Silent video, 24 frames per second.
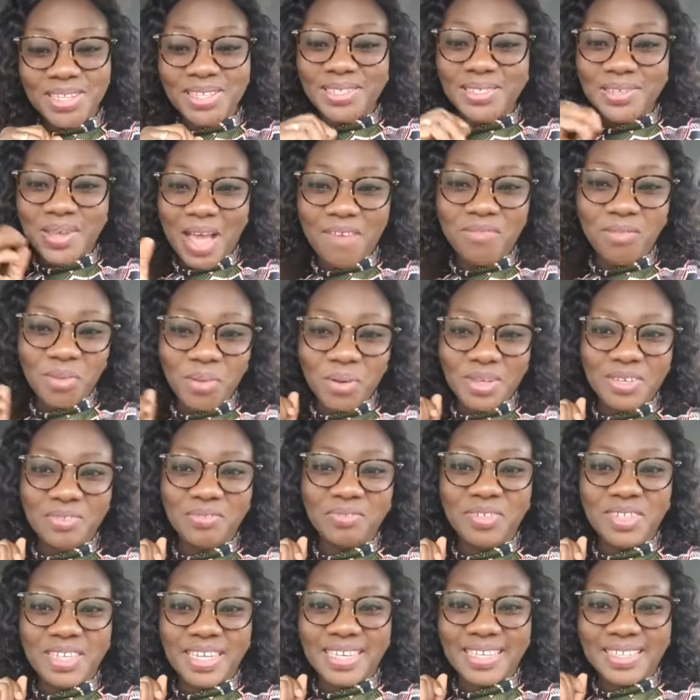So have a
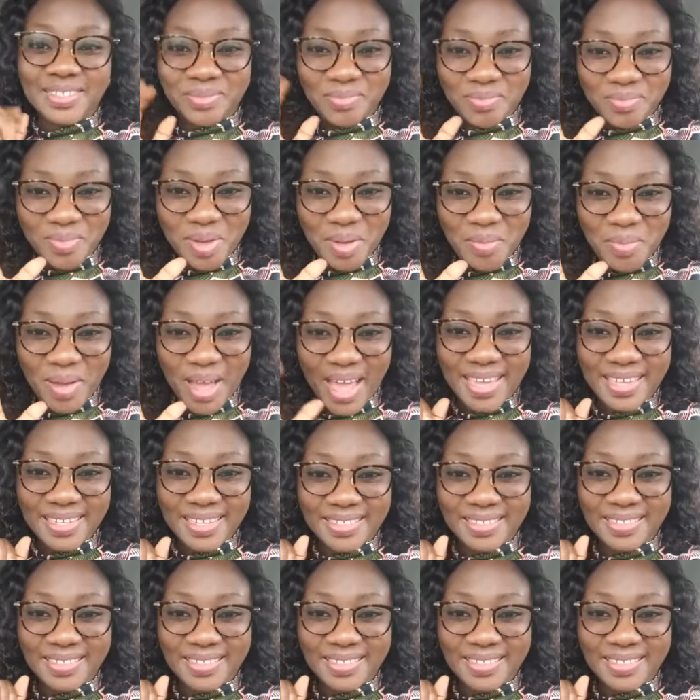wonderful day. Bye-bye.